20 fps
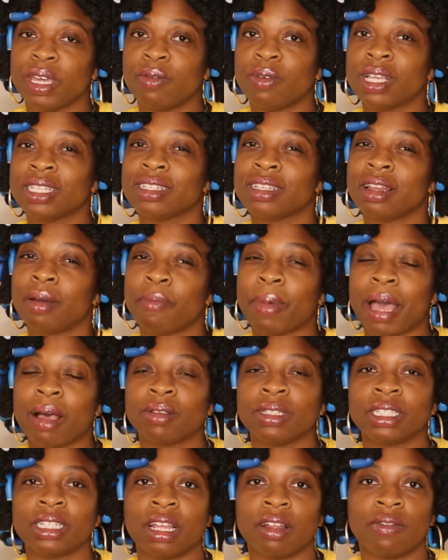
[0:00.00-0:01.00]
It wasn't
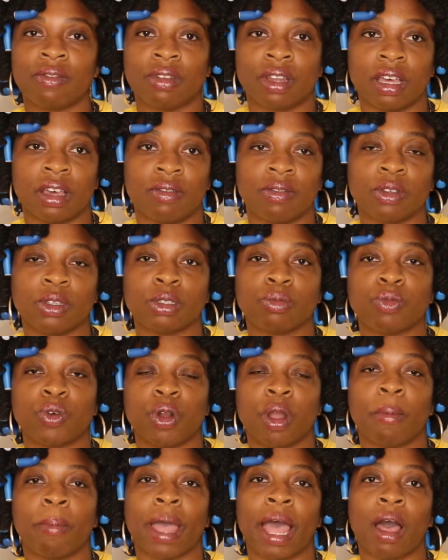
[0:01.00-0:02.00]
about self-love. It was
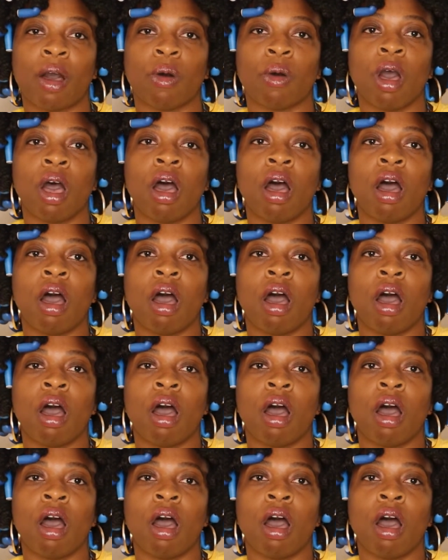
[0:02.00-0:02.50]
more about